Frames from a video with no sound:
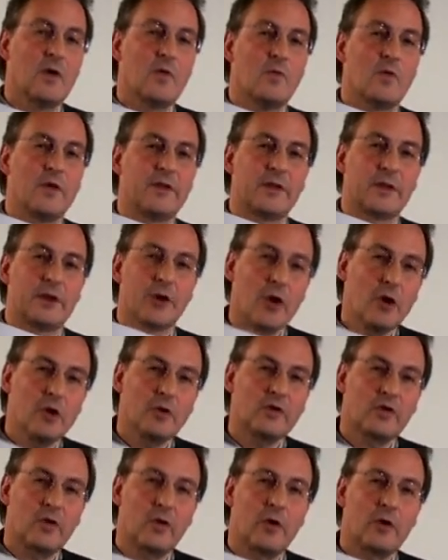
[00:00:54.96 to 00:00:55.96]
with a
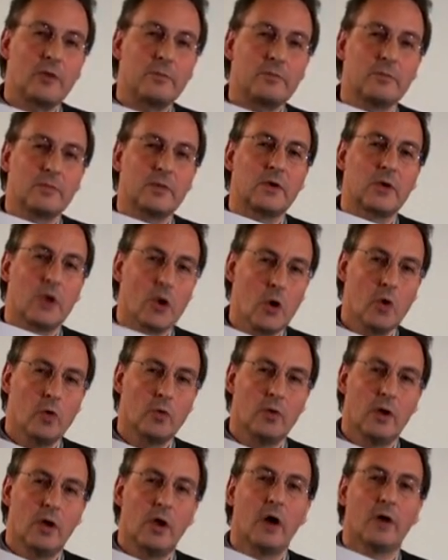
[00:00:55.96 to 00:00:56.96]
long-term
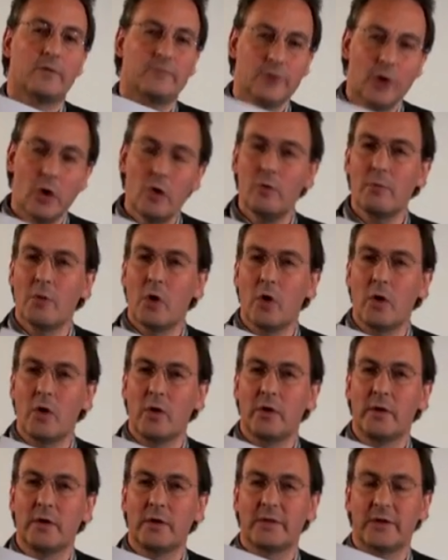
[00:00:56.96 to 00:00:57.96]
goal of no
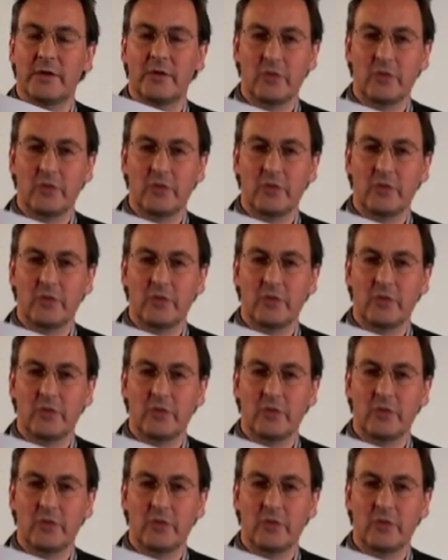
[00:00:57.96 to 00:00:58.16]
more than